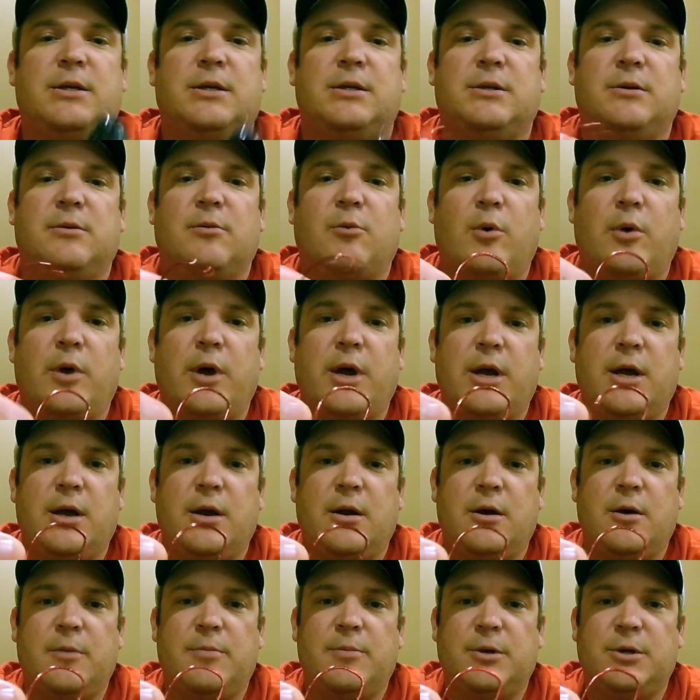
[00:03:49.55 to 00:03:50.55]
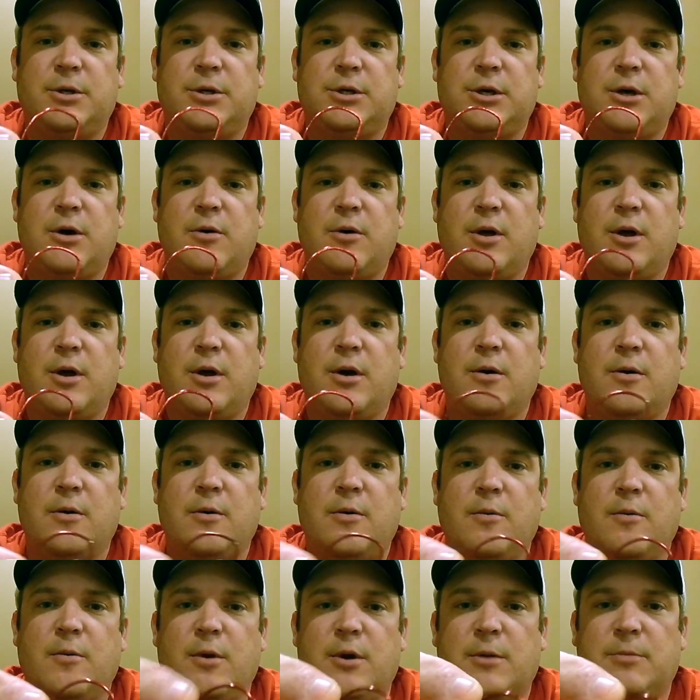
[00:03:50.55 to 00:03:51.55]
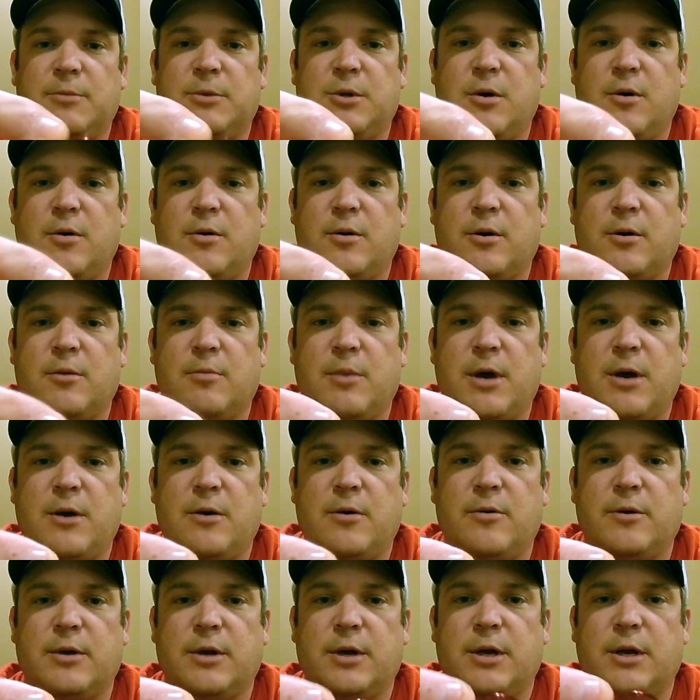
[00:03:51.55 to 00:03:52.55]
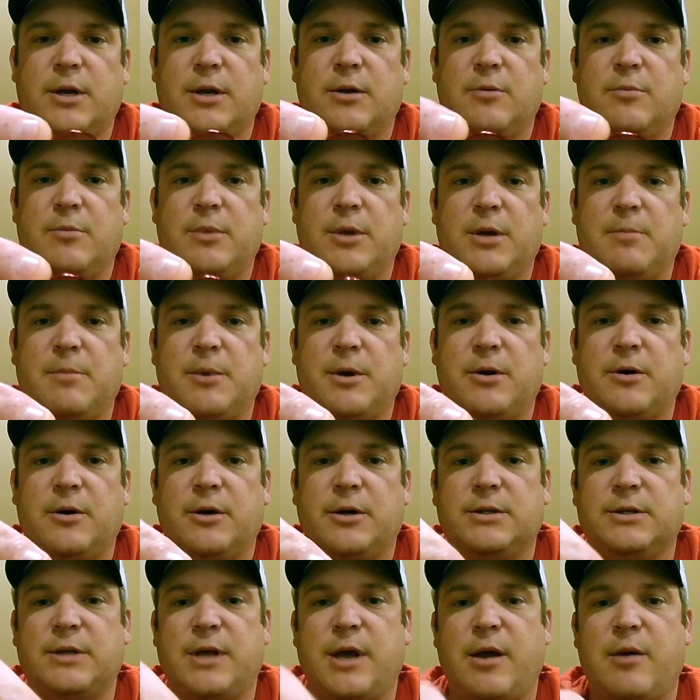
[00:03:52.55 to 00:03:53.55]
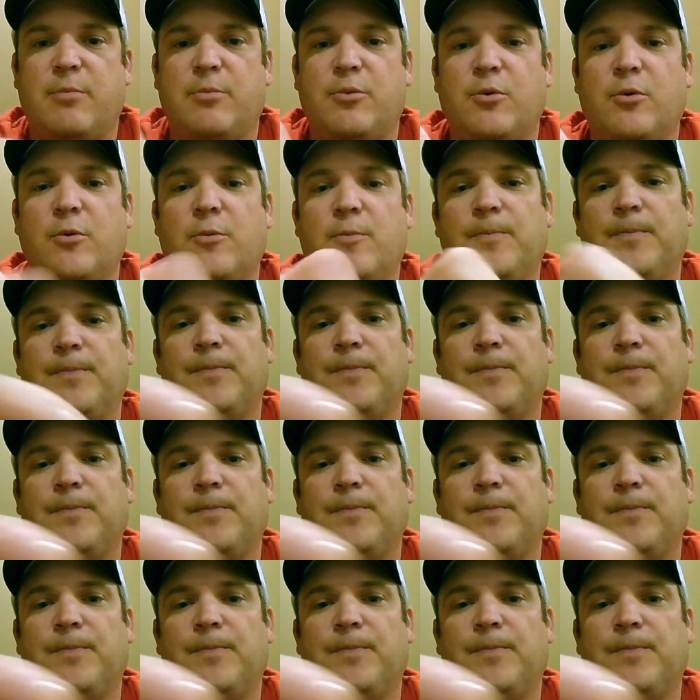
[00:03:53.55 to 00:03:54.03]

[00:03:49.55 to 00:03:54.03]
Let's rig it up and show you what I'm talking about on it. It'll be a better example.